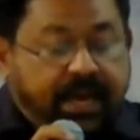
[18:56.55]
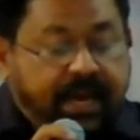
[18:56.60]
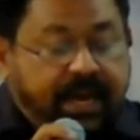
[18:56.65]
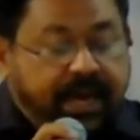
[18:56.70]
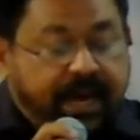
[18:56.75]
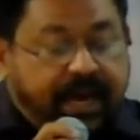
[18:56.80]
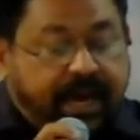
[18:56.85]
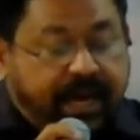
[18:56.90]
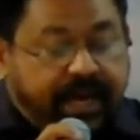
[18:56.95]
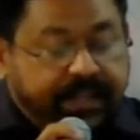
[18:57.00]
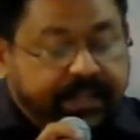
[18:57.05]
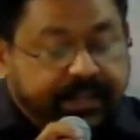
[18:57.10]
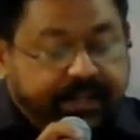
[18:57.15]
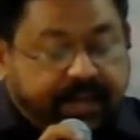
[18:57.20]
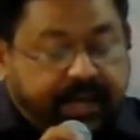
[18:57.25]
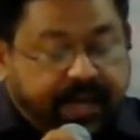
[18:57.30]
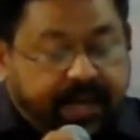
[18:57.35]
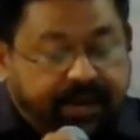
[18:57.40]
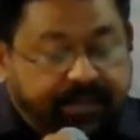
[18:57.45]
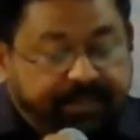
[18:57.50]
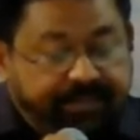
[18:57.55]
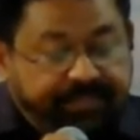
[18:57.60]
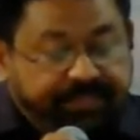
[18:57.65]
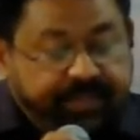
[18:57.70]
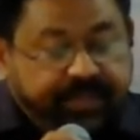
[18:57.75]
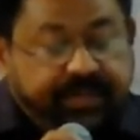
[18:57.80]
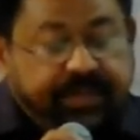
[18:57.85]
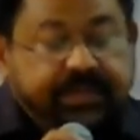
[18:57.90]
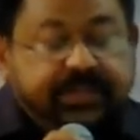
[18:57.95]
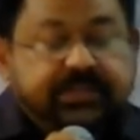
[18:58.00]
uh, um,
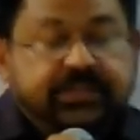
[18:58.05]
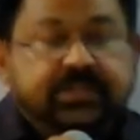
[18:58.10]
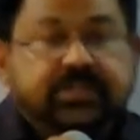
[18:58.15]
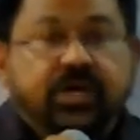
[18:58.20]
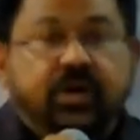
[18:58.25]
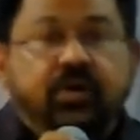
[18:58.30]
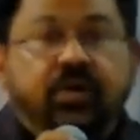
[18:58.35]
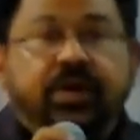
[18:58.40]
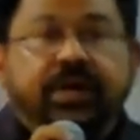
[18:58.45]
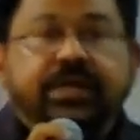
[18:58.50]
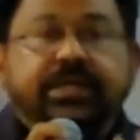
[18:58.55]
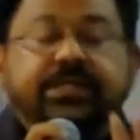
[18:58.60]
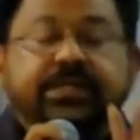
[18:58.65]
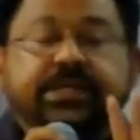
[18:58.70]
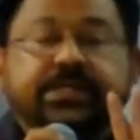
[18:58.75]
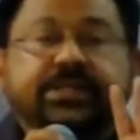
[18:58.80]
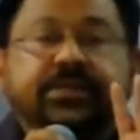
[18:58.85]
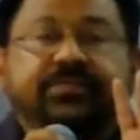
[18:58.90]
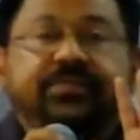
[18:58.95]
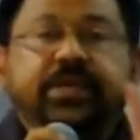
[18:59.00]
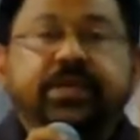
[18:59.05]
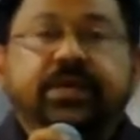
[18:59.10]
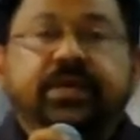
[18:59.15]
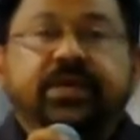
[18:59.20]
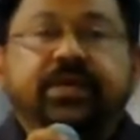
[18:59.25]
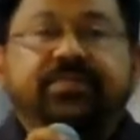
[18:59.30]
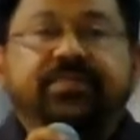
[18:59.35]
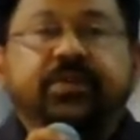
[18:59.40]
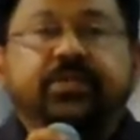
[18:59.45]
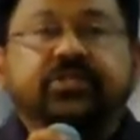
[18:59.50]
so
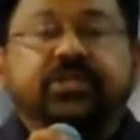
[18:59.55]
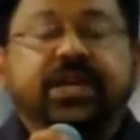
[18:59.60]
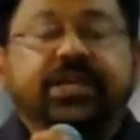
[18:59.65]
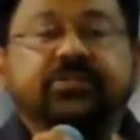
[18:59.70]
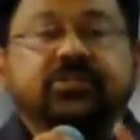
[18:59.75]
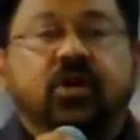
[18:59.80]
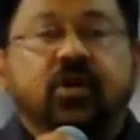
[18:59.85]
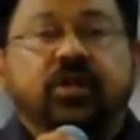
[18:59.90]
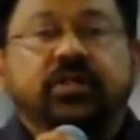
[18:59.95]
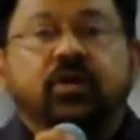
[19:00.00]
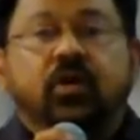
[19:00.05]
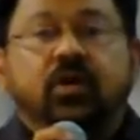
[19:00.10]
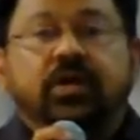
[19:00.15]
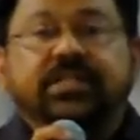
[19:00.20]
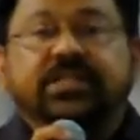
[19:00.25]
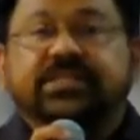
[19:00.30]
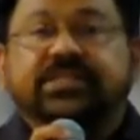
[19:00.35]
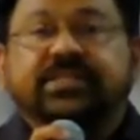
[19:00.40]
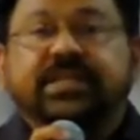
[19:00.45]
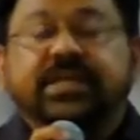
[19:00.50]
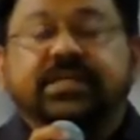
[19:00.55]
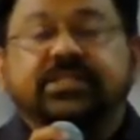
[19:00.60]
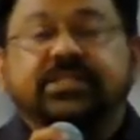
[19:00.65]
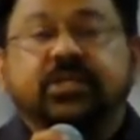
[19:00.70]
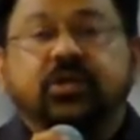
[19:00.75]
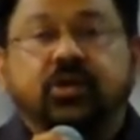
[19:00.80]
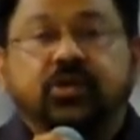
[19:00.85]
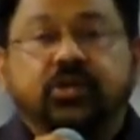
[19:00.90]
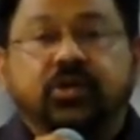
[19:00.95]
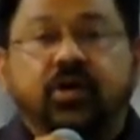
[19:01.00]
if you chase all, all these things, you
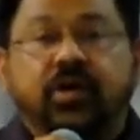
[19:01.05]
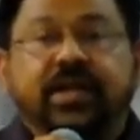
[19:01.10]
know, you don't